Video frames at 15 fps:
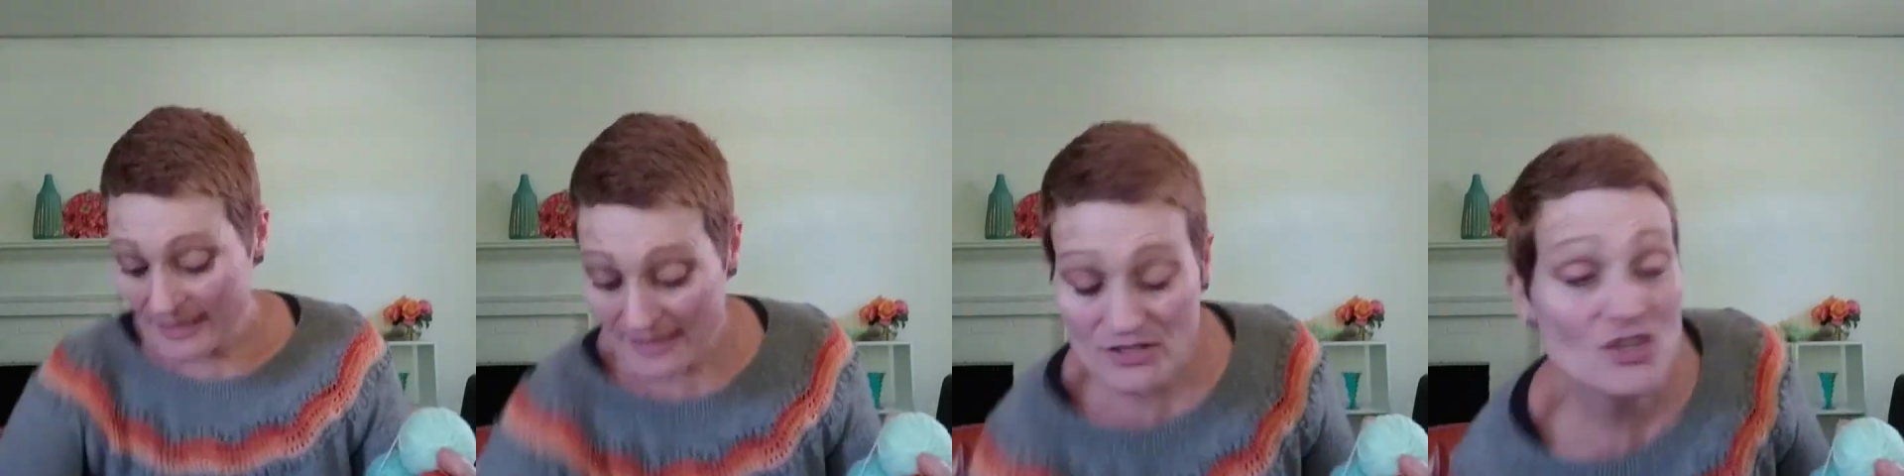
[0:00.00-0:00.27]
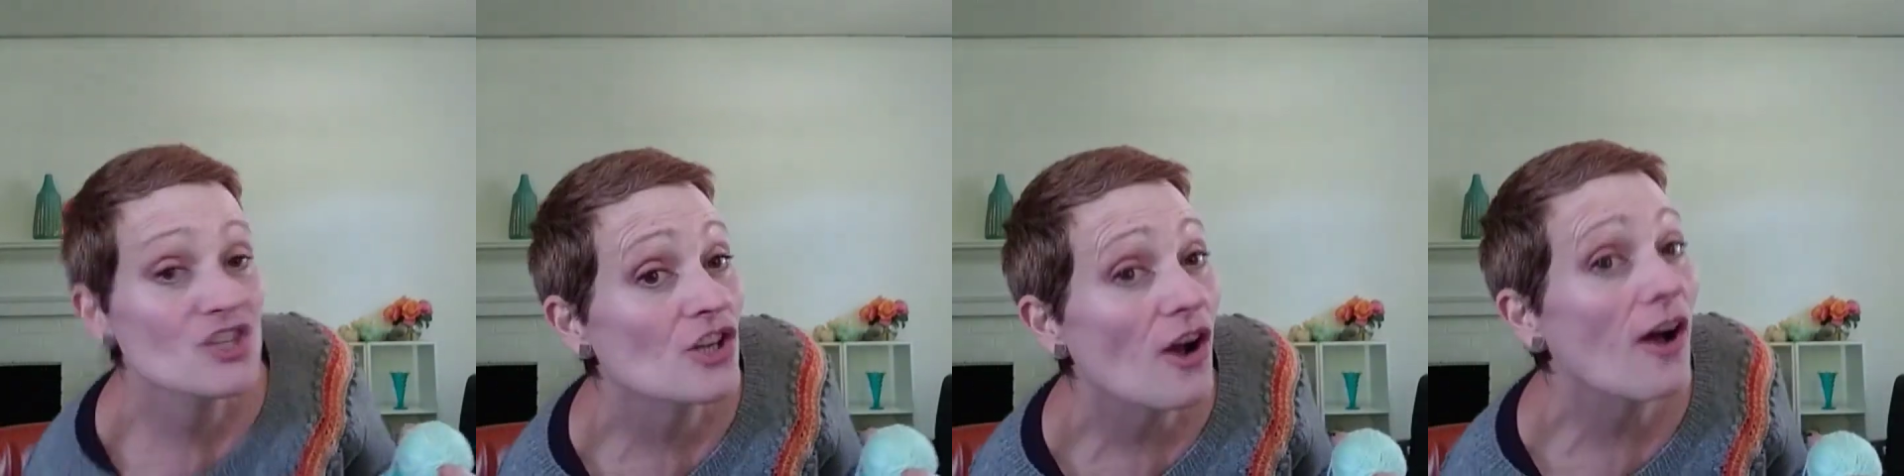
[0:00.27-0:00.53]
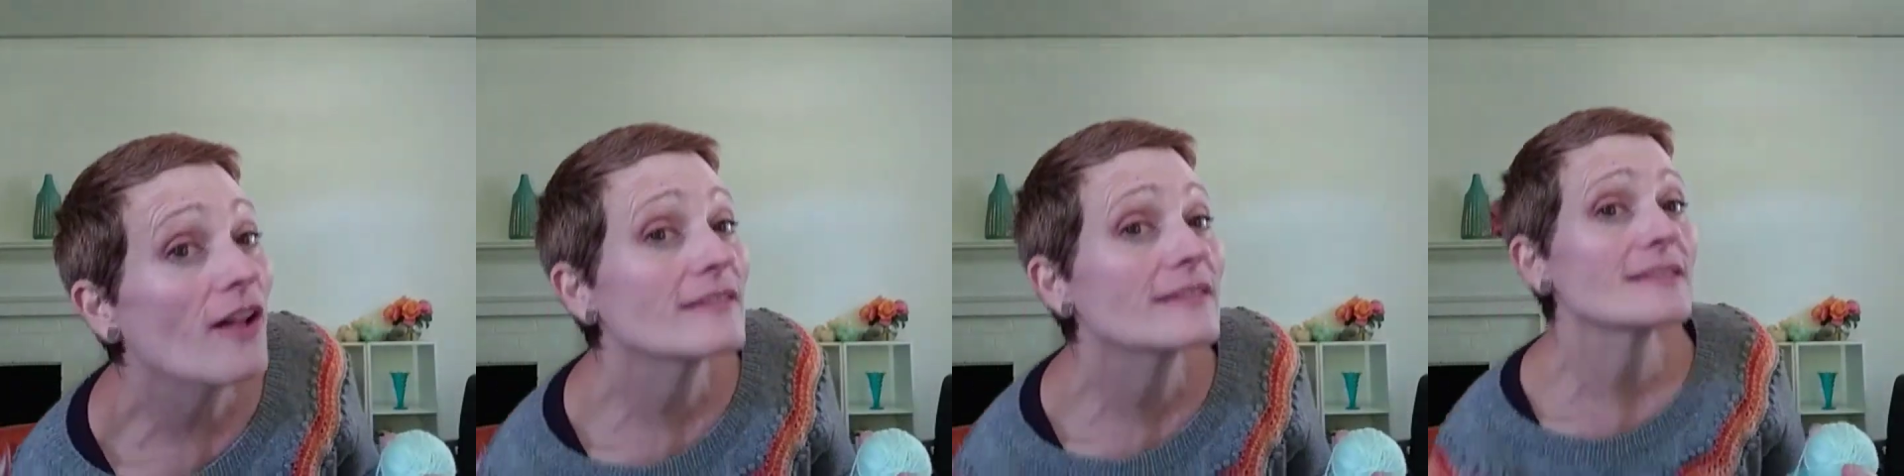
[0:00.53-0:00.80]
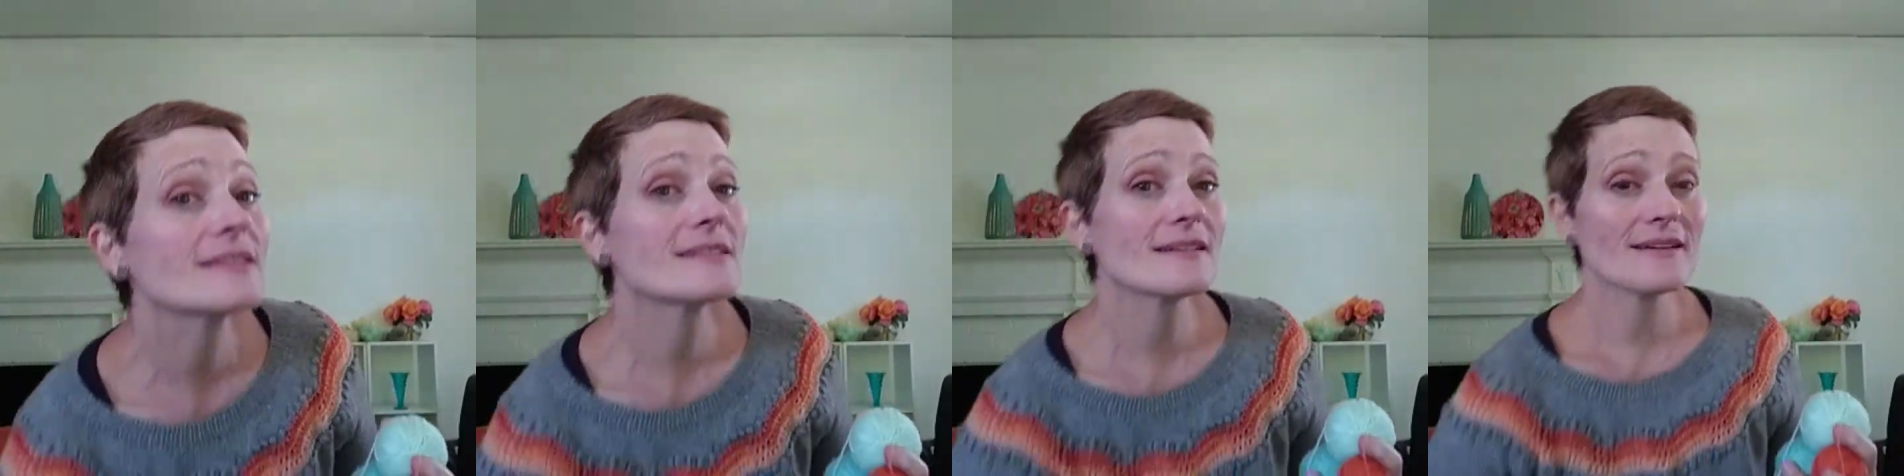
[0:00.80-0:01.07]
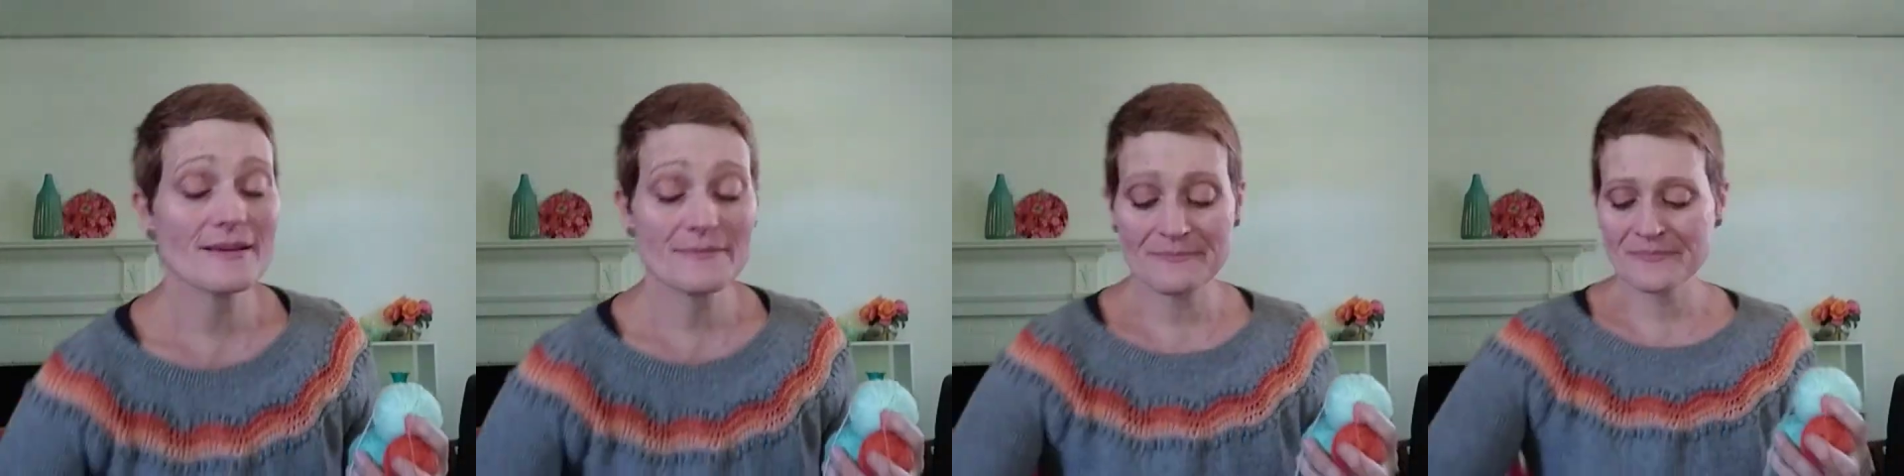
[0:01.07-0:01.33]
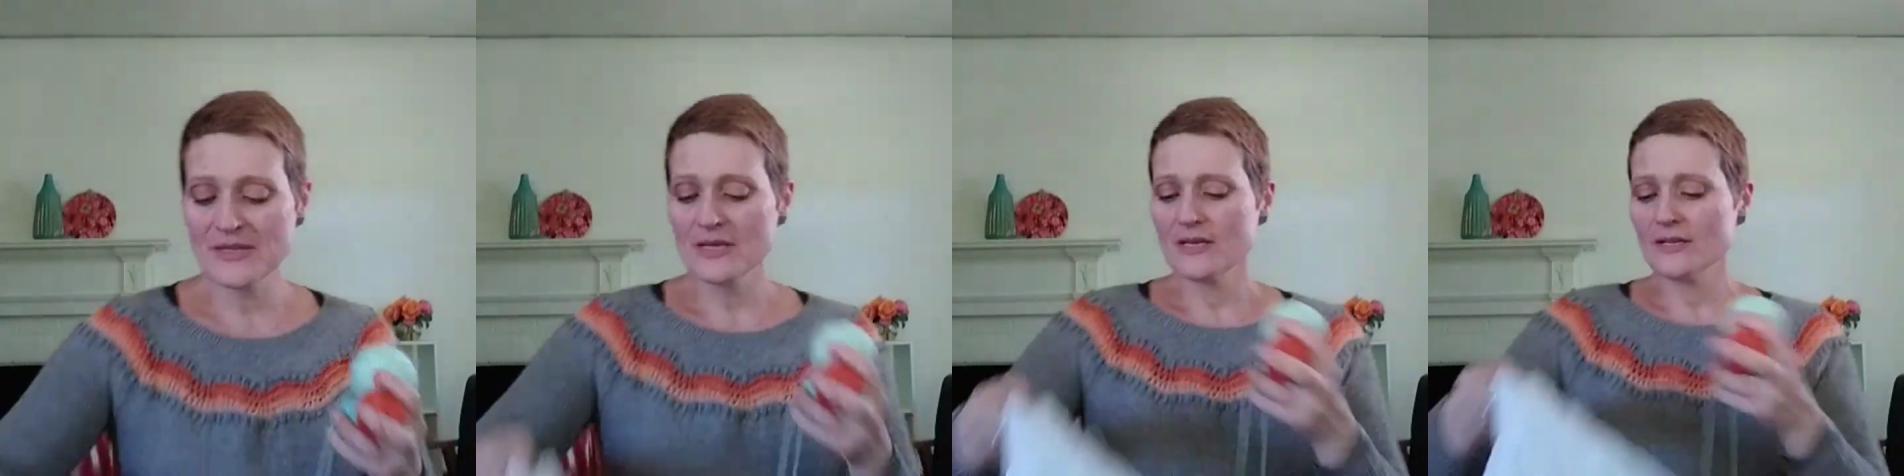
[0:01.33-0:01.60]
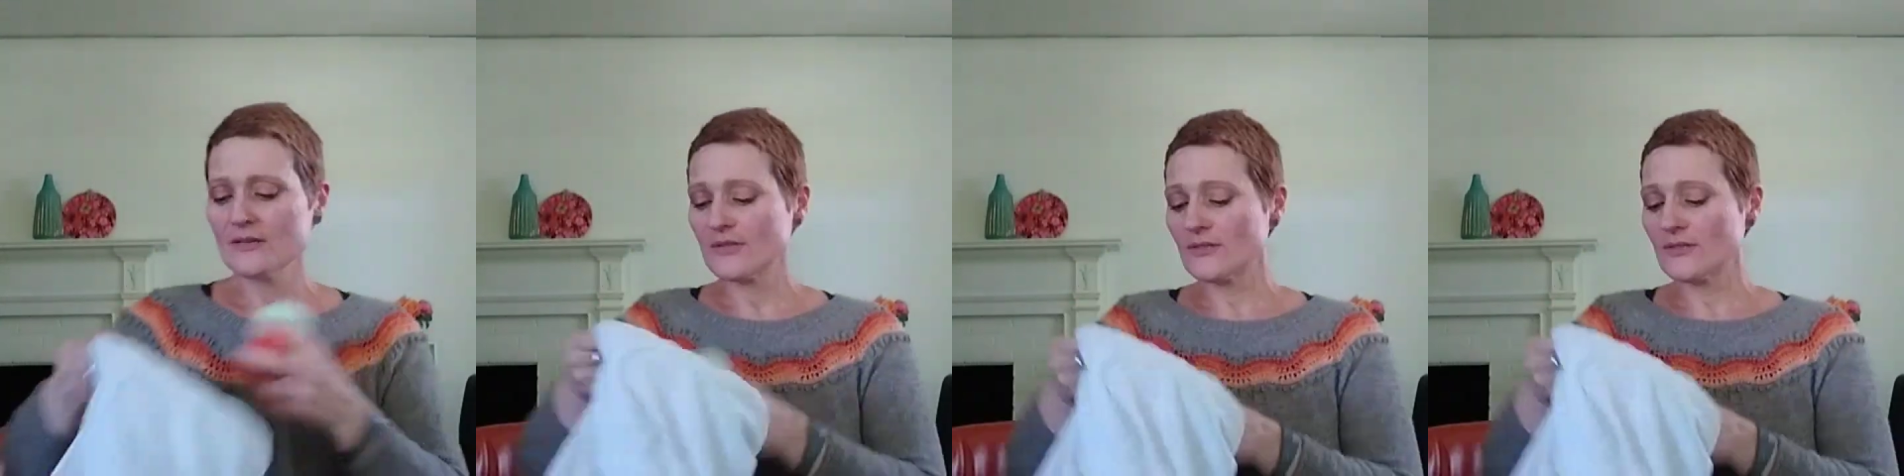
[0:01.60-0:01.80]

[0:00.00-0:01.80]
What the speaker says: And it's a shawl this time.